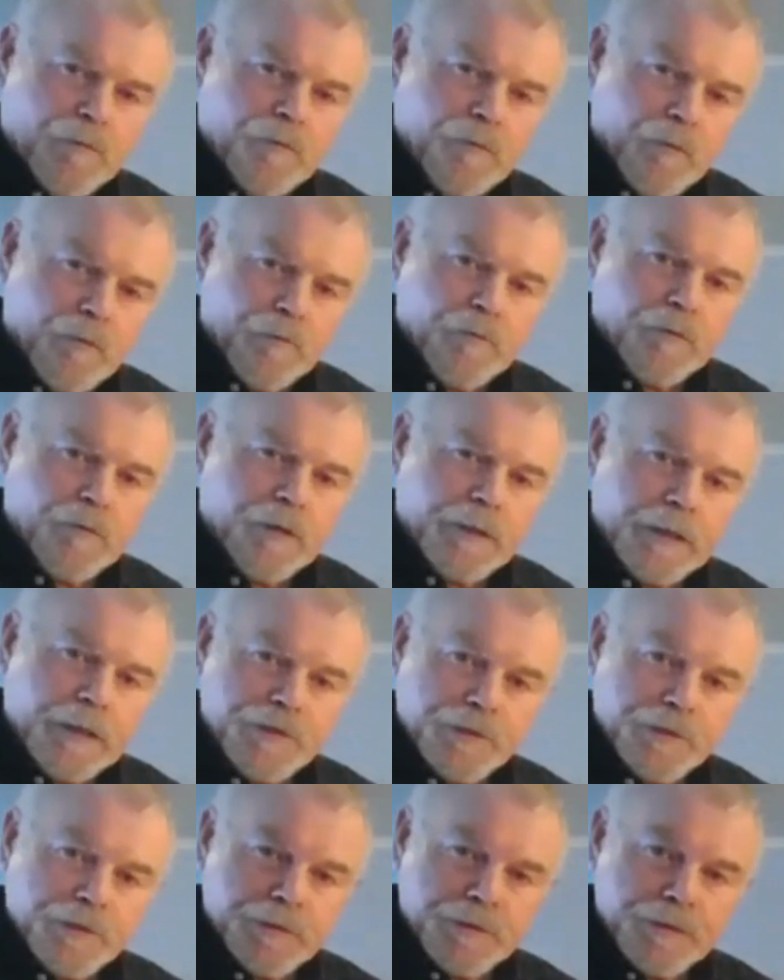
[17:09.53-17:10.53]
for
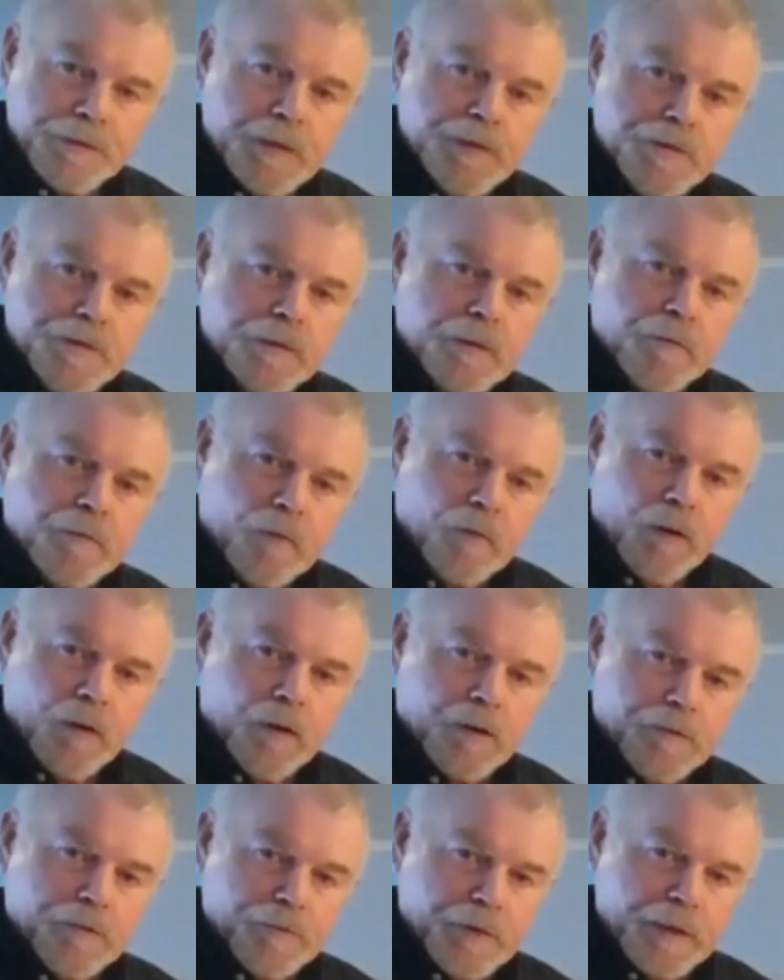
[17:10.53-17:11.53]
financialization of
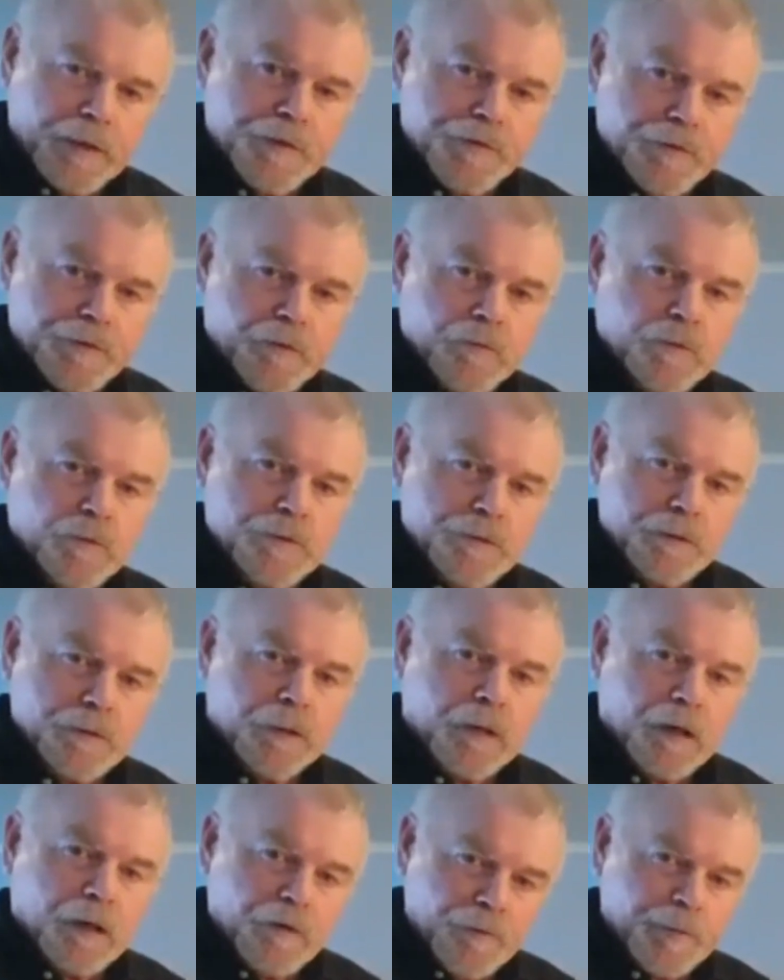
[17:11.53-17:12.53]
all of nature, which a
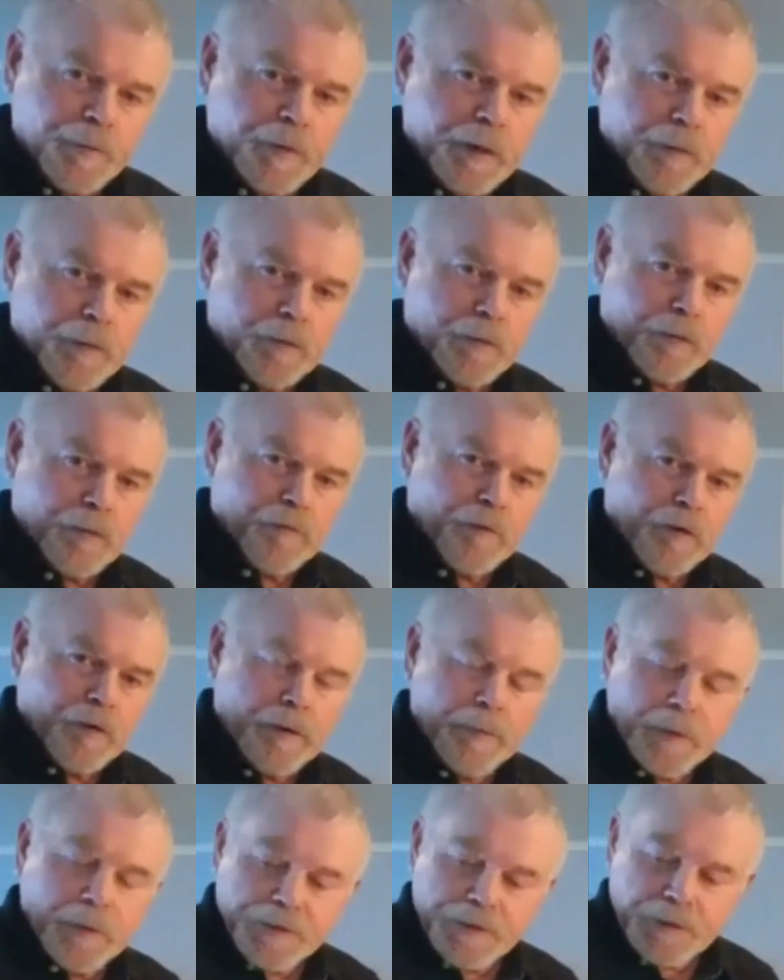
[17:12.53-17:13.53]
lot of people are
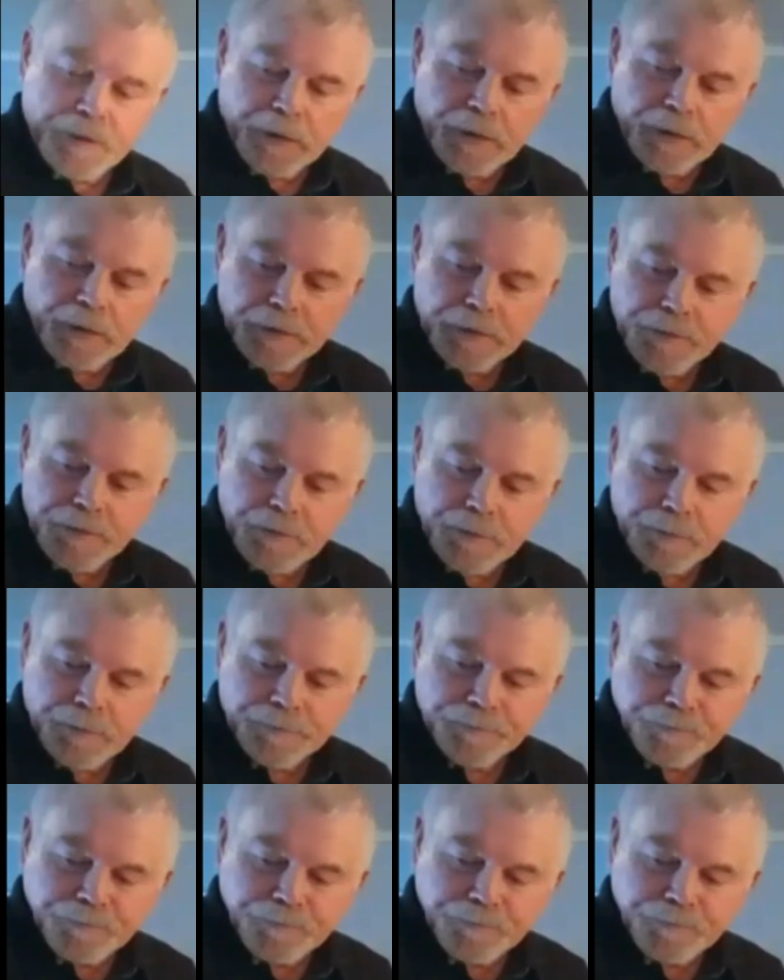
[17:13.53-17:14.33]
very much against.